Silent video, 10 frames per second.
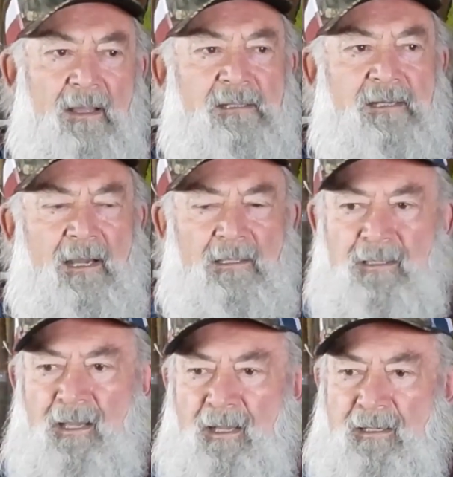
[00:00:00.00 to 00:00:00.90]
he's
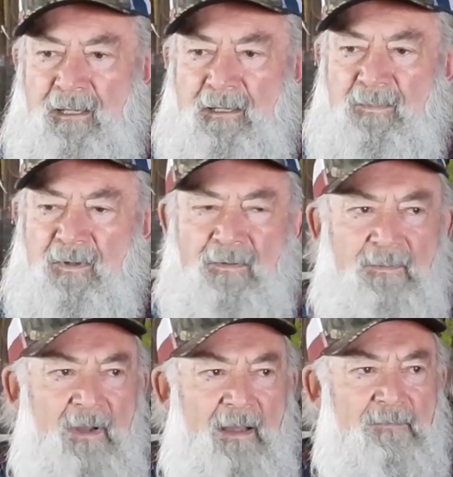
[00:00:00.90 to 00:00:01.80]
got the idea to
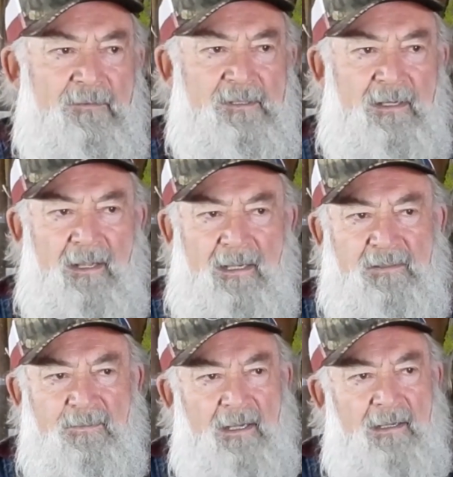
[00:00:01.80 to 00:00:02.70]
build rifles, and
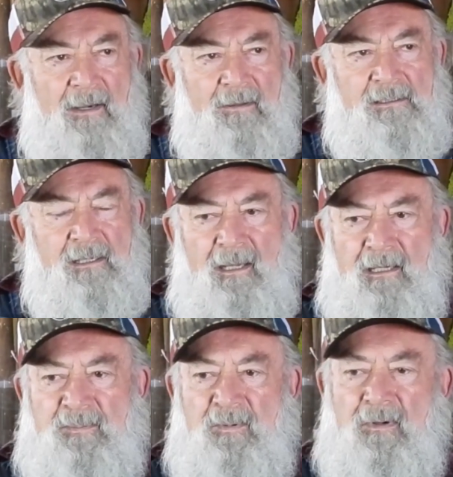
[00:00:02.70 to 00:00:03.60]
next week now he's an
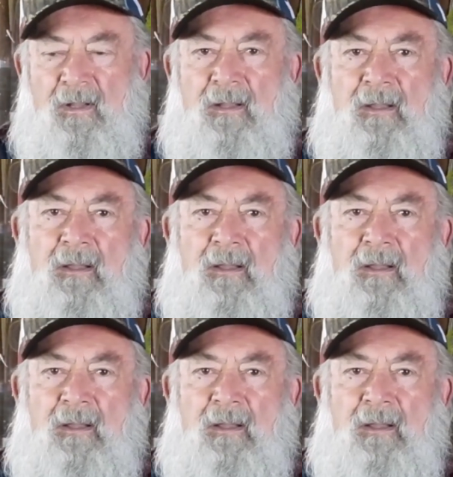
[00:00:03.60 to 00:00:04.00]
expert.